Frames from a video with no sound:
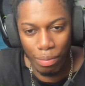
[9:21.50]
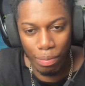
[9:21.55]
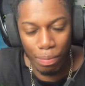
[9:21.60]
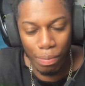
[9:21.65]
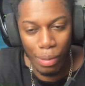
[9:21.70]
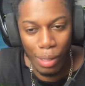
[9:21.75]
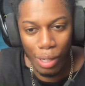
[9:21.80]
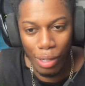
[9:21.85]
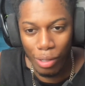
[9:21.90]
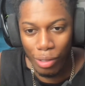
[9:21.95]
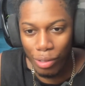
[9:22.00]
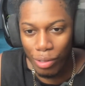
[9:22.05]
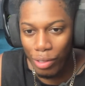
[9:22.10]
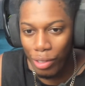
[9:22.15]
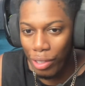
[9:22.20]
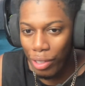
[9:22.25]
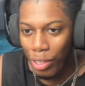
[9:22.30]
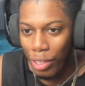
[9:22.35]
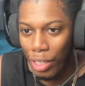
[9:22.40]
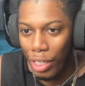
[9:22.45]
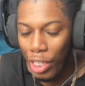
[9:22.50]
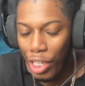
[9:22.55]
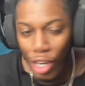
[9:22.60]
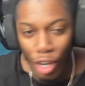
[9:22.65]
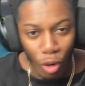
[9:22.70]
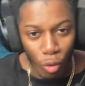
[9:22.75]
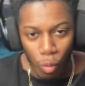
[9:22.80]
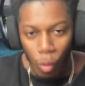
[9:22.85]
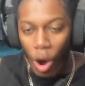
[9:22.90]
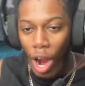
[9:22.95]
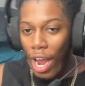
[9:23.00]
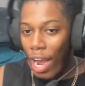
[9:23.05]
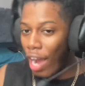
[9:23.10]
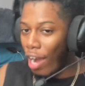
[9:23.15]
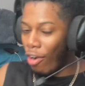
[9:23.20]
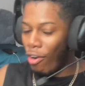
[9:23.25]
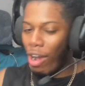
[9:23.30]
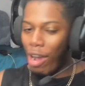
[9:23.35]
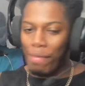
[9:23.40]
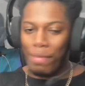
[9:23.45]
Bro. Yeah,
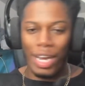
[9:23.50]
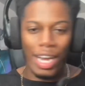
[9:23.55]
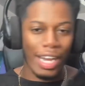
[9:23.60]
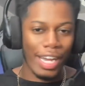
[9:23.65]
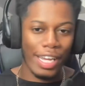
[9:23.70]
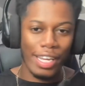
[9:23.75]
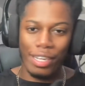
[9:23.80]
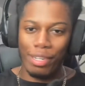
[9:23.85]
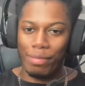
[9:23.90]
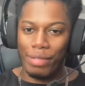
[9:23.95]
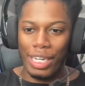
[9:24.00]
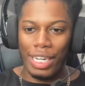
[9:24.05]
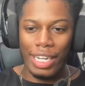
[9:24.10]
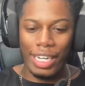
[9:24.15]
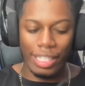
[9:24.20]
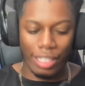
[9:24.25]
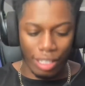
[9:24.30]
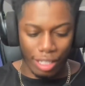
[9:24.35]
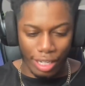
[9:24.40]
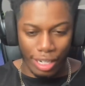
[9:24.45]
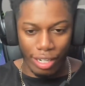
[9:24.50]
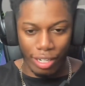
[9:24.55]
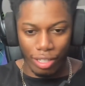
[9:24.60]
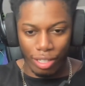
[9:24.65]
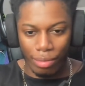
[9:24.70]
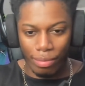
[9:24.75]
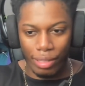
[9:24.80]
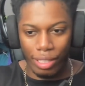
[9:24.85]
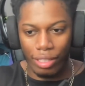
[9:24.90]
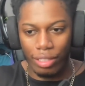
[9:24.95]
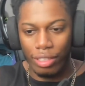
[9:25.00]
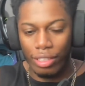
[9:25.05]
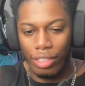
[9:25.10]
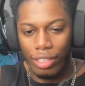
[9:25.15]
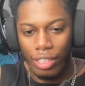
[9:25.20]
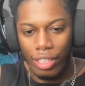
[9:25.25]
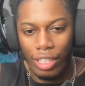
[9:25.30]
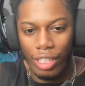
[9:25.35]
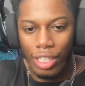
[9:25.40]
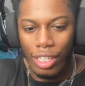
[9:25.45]
wow. I'm, I hate him. I hate this character, bro.
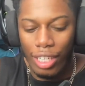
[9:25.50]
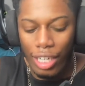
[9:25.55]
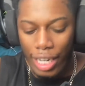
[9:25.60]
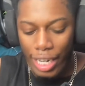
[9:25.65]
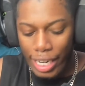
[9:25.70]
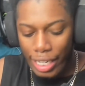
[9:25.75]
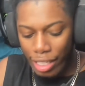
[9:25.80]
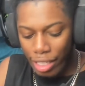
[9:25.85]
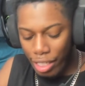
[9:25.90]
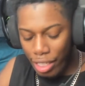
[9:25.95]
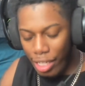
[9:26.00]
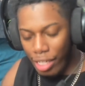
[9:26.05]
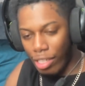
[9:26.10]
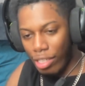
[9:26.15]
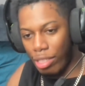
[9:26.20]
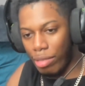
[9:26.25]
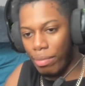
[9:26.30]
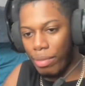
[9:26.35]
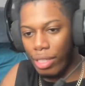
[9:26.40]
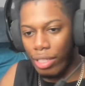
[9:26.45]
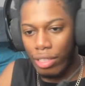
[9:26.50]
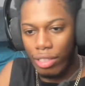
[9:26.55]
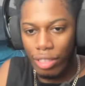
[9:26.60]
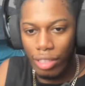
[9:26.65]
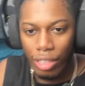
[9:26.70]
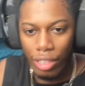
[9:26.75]
I hate this character, bro.